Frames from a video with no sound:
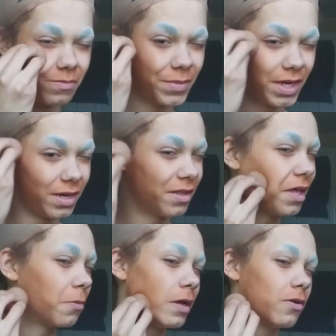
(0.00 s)
blending
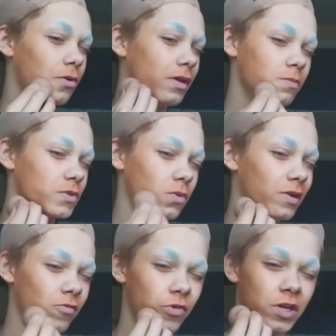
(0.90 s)
like white creams or
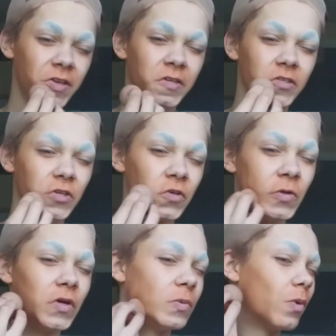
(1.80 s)
whatever I need
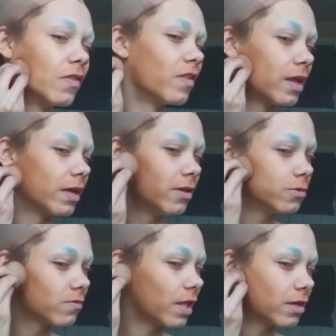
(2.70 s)
to, and one that I
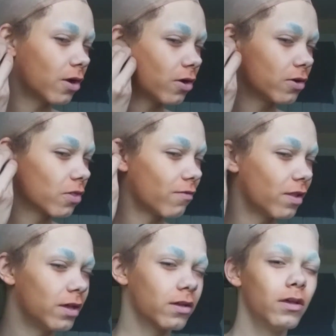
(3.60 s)
use for like darker stuff
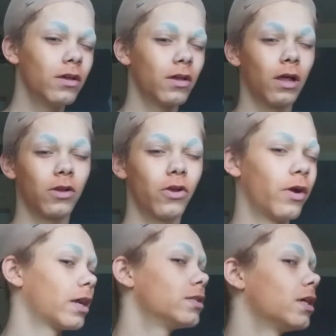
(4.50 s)
like color
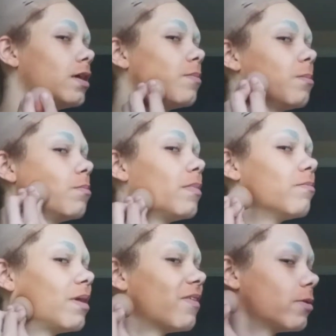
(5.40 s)
correct and
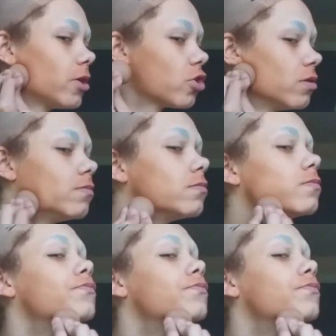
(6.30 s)
my foundation.